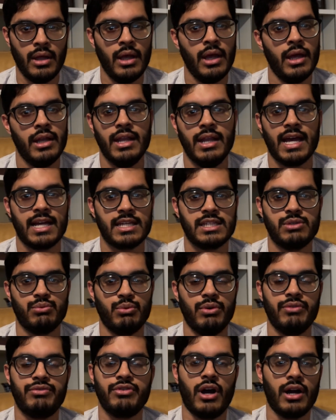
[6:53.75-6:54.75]
Next,
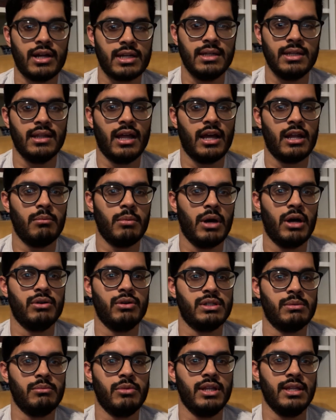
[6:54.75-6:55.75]
we've talked a lot about
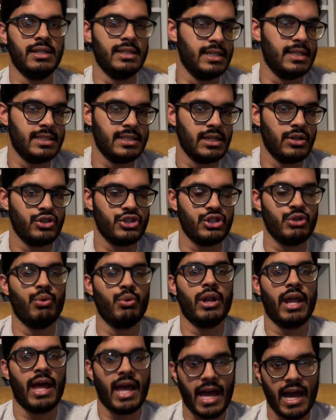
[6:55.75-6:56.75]
some of the details you
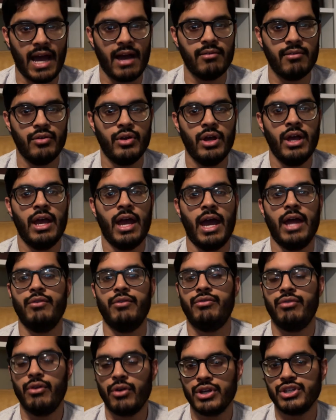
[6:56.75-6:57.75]
want to have and
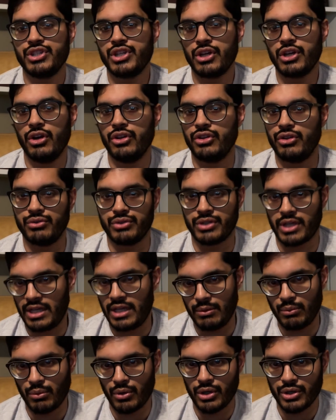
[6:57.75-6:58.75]
focusing on those
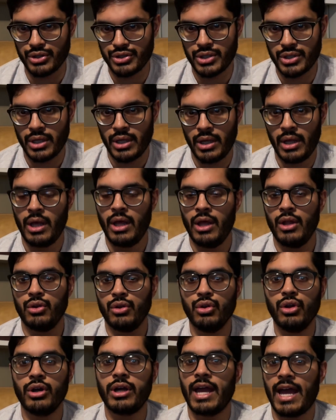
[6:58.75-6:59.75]
keywords.
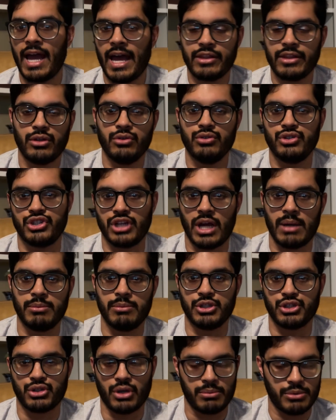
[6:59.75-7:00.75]
Look at those job
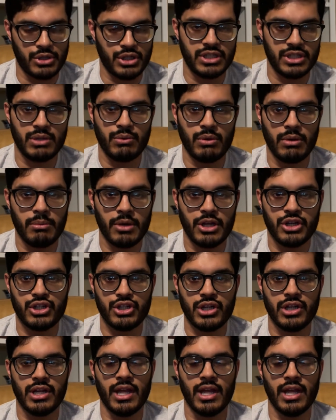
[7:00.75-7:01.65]
descriptions that we mentioned